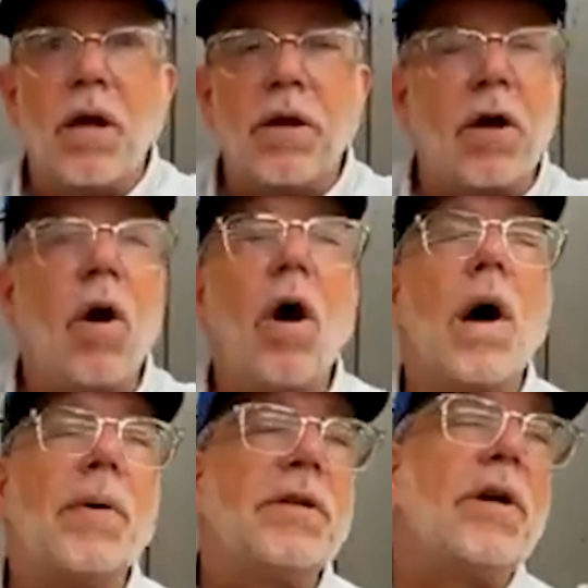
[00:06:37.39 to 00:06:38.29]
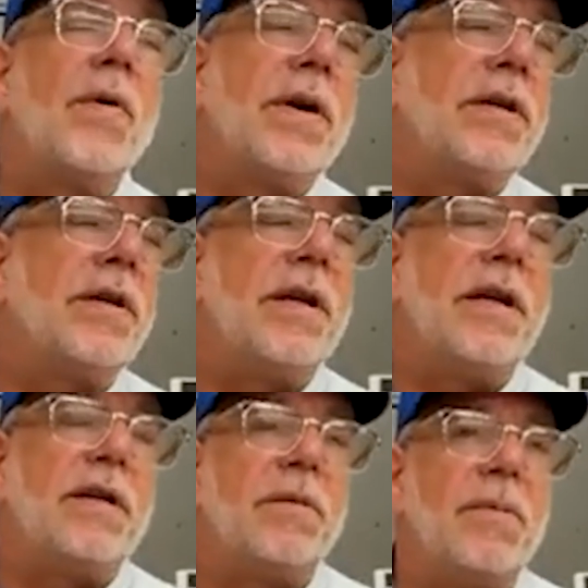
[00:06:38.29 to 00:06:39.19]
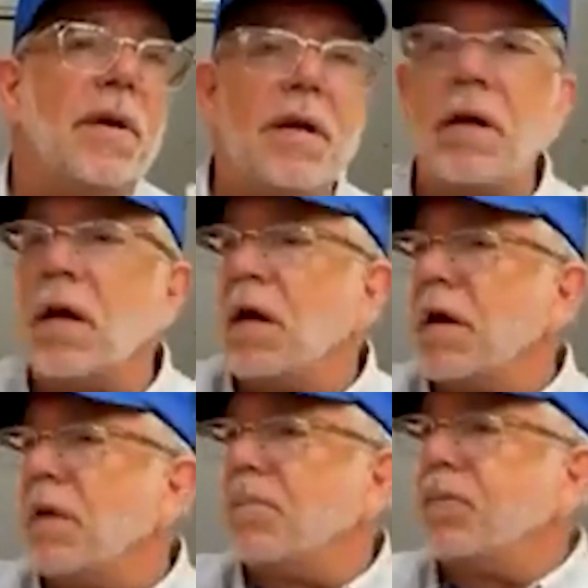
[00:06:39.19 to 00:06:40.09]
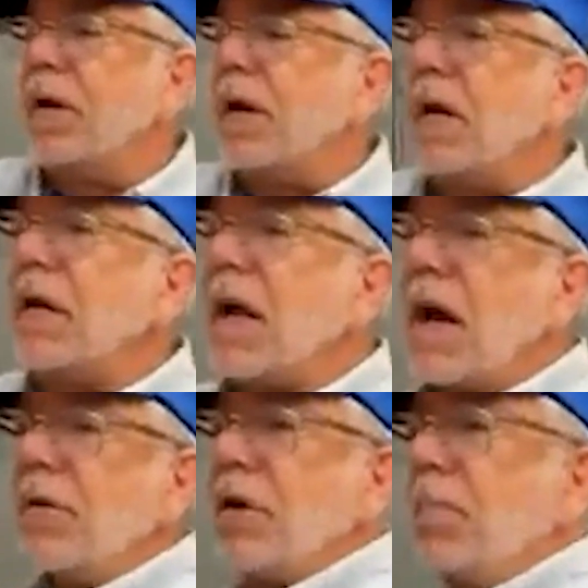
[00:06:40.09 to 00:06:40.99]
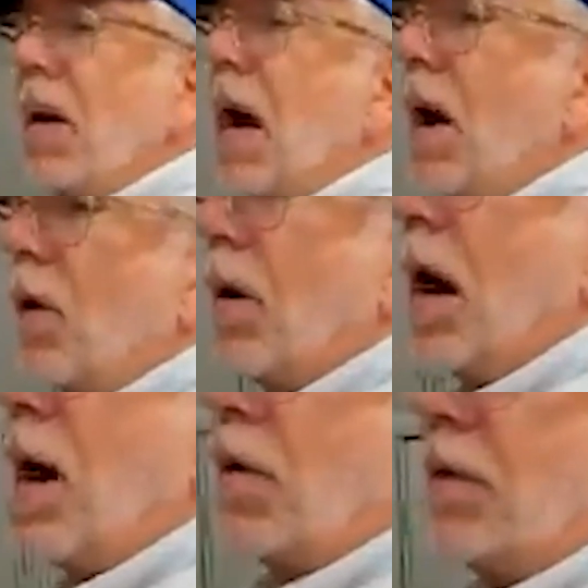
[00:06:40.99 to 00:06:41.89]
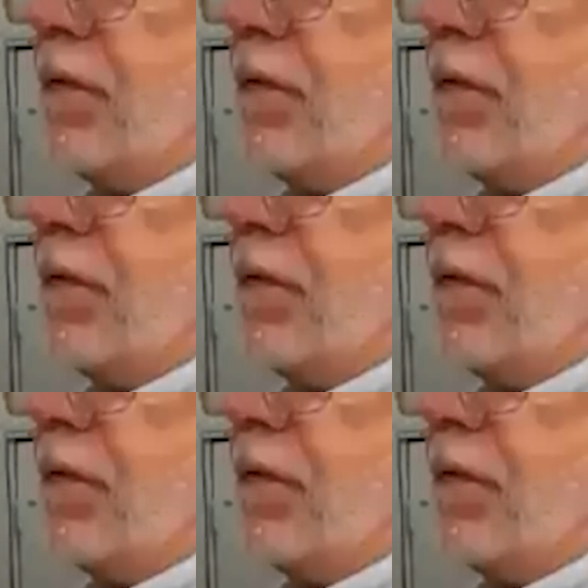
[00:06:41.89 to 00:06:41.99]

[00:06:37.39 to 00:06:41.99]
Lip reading: You're always going to need to be breaking down your power out of